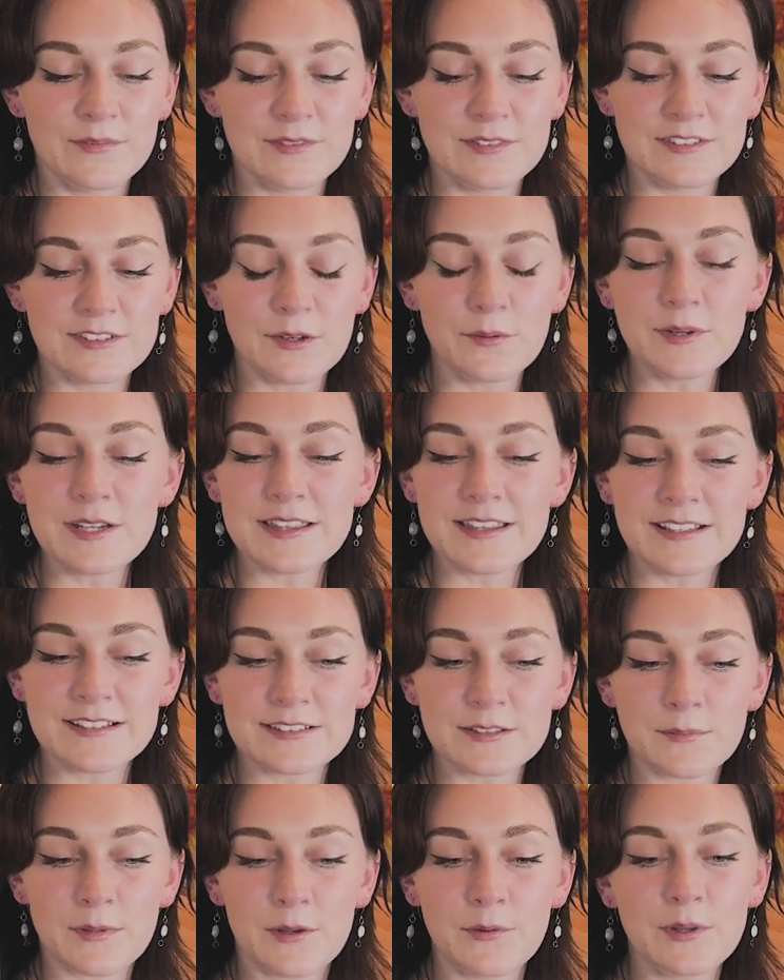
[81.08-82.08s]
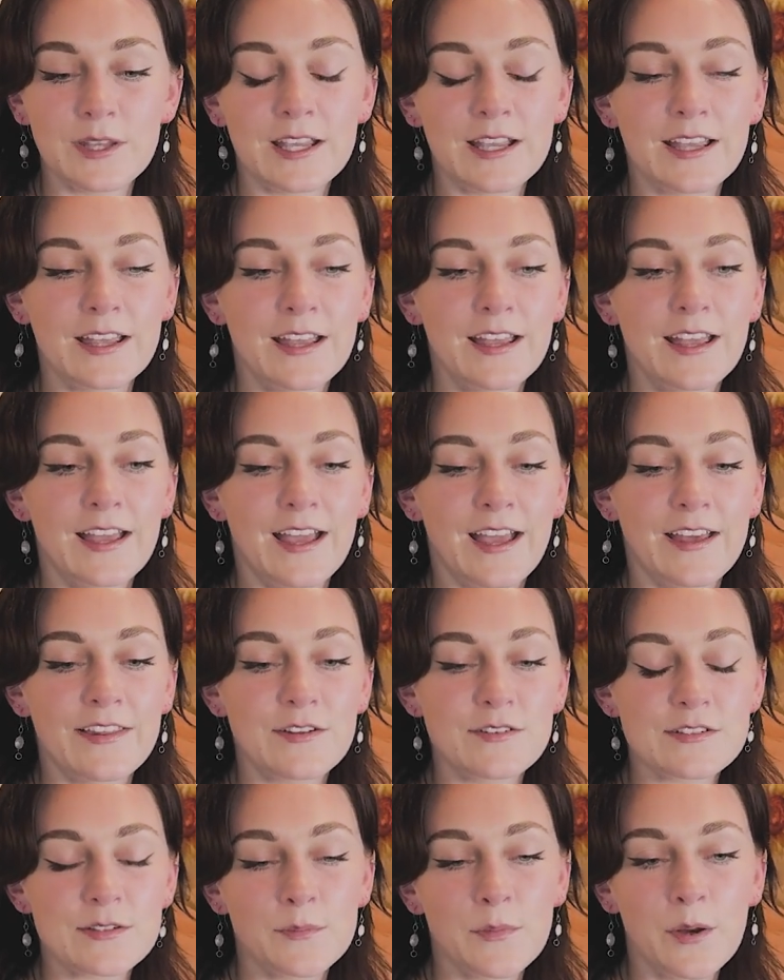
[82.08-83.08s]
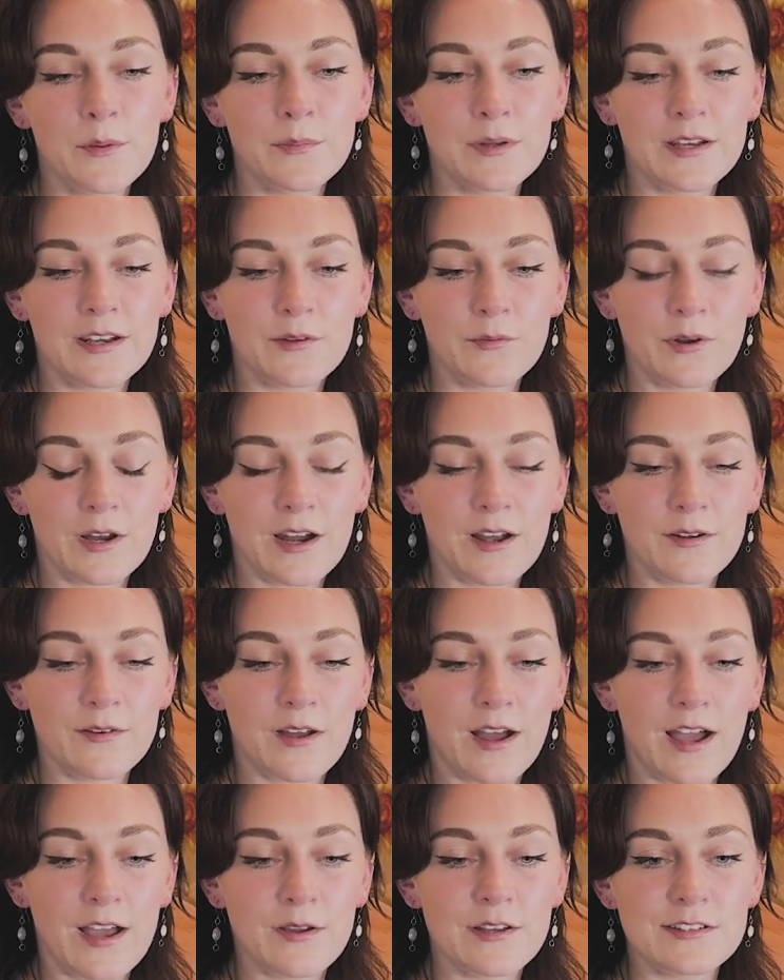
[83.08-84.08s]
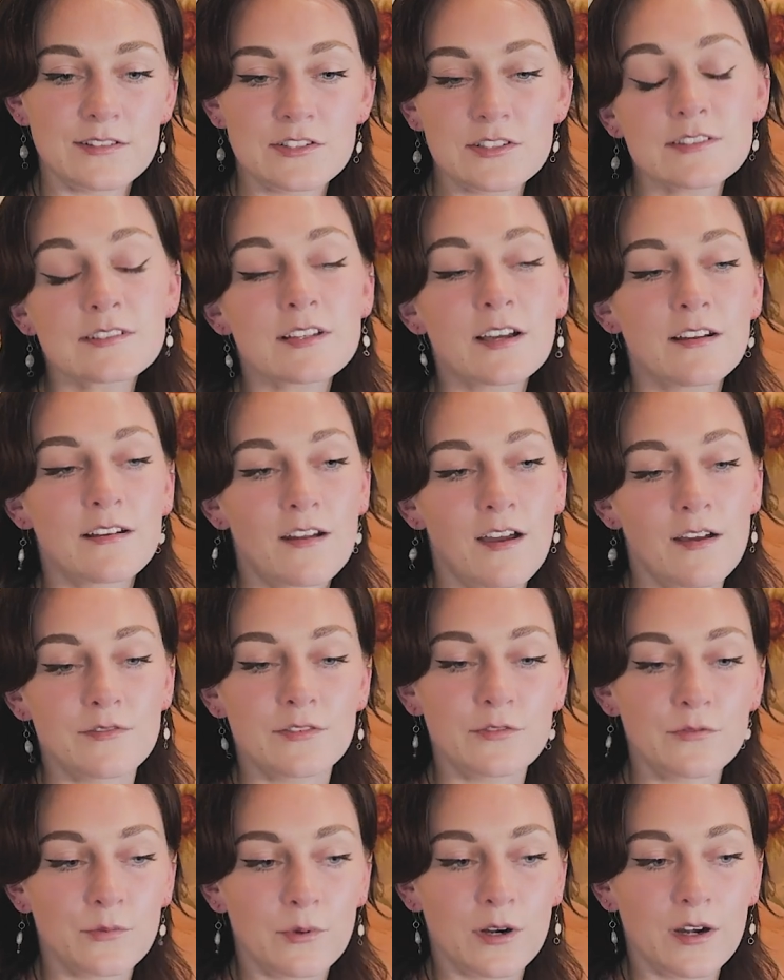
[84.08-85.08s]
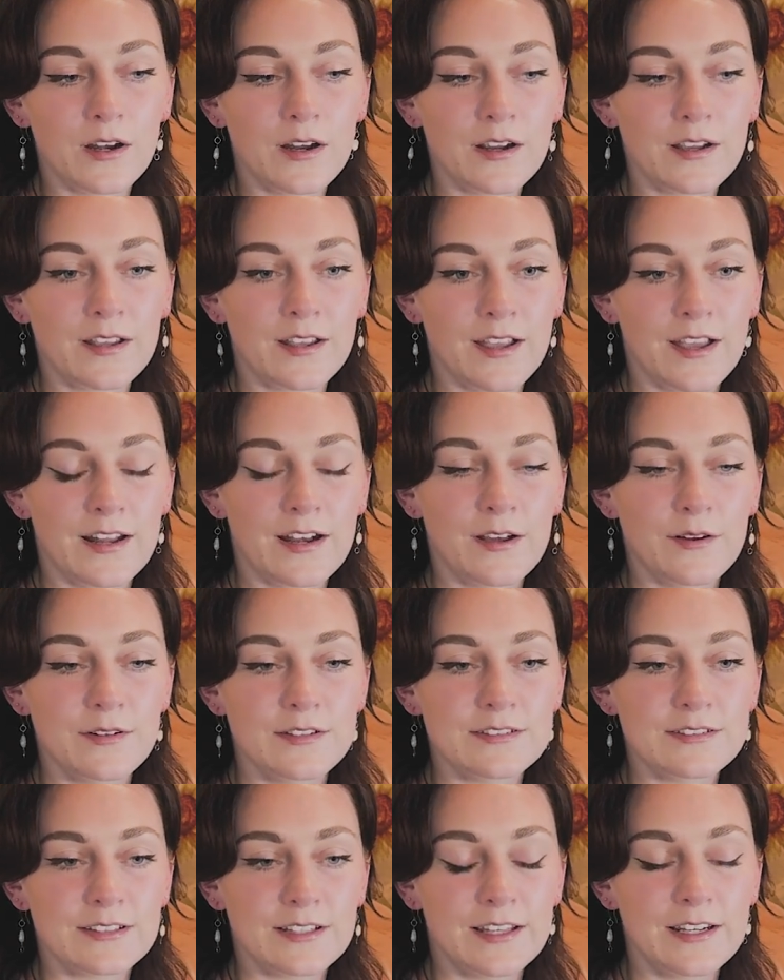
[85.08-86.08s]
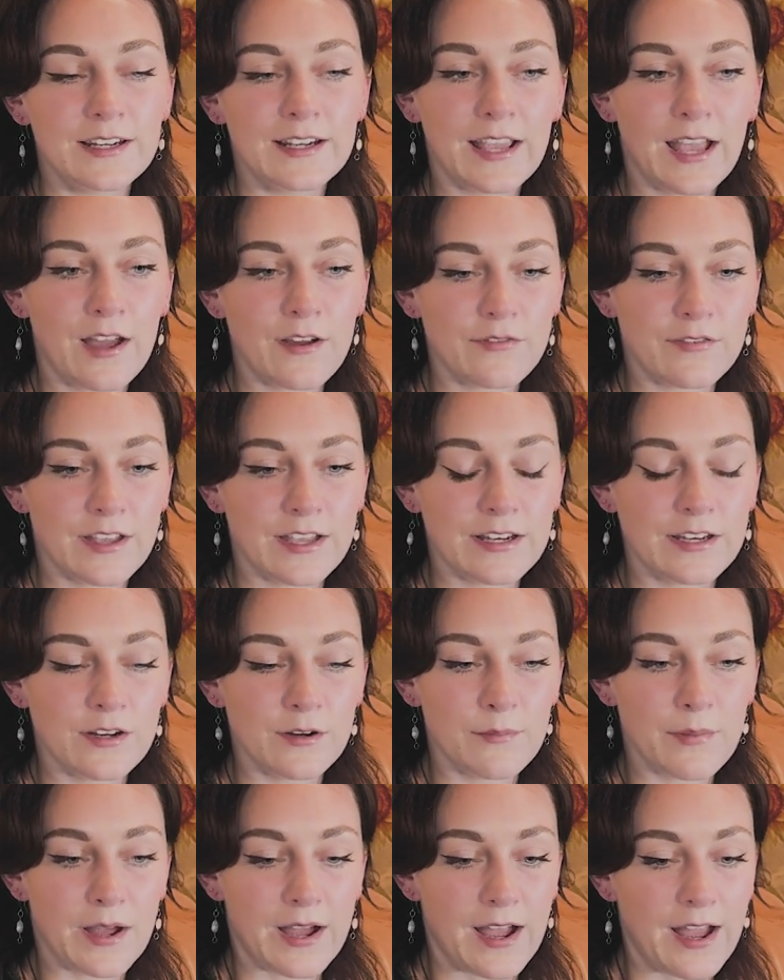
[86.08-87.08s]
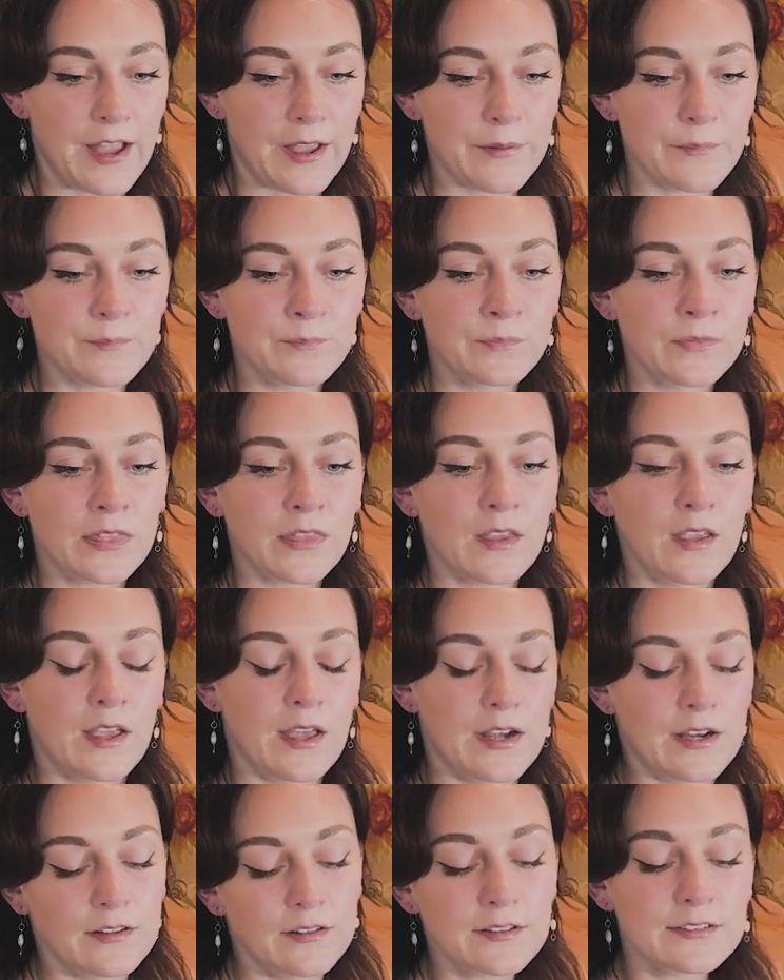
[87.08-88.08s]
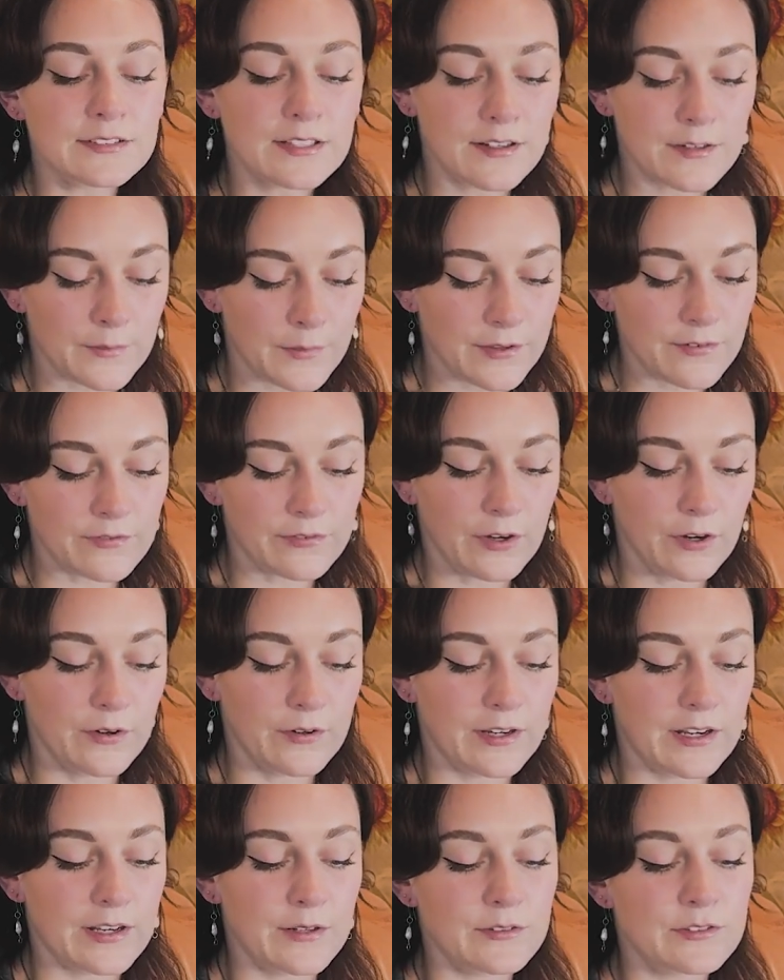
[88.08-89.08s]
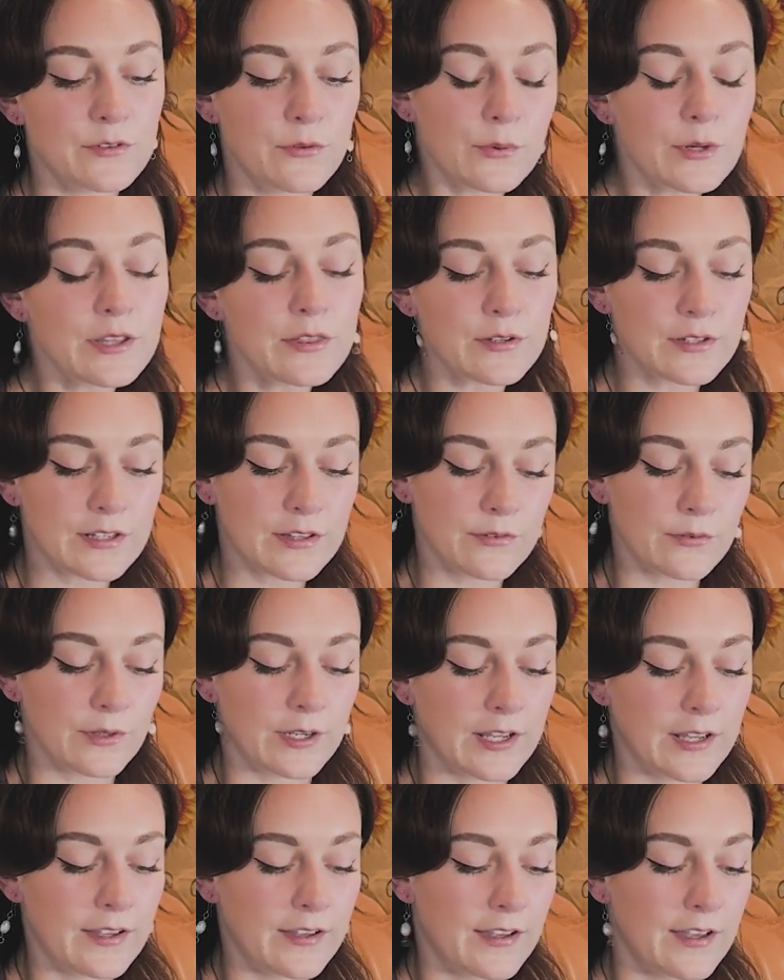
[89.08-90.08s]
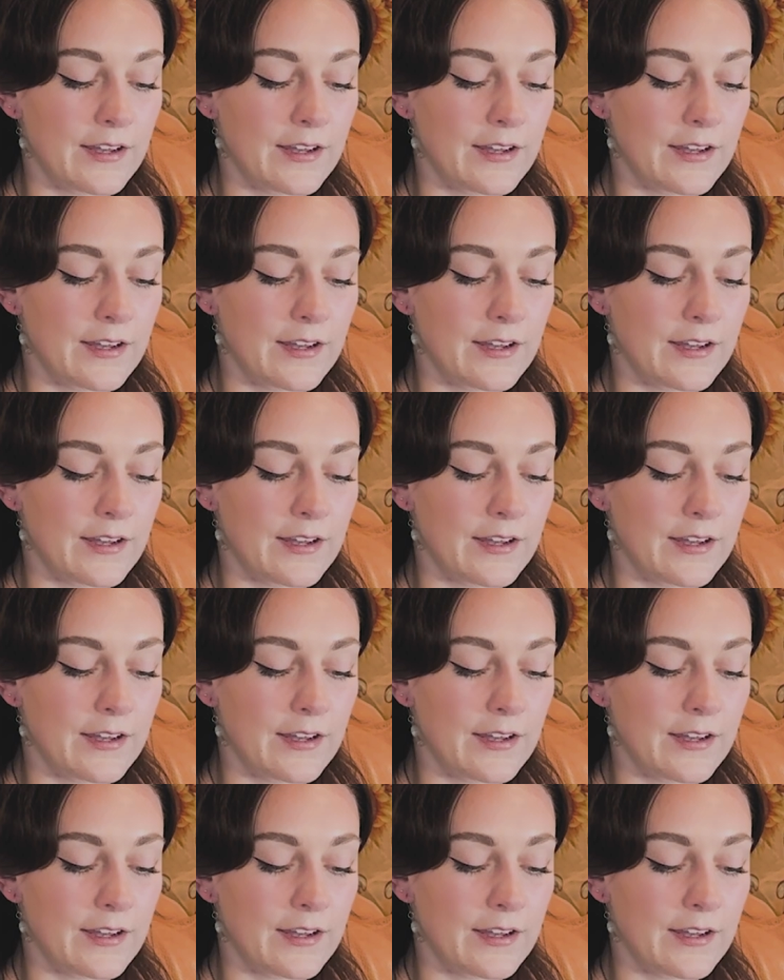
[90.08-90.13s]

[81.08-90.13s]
so many things in my week. And there was a moment where I had just gotten off of work and I was in a cafe nearby and I looked down at my phone and it was 3:33.